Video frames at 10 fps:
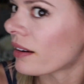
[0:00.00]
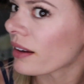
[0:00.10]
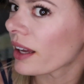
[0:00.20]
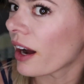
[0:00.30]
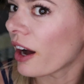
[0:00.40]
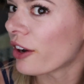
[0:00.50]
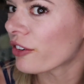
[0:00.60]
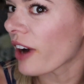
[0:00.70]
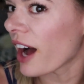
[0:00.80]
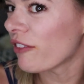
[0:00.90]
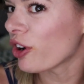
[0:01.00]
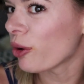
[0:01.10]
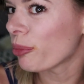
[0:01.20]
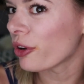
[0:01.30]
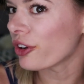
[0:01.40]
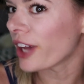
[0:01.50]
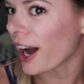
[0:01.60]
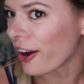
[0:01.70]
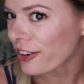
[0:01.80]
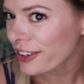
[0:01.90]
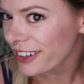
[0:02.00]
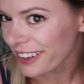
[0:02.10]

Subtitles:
Kind of unravel, pull down.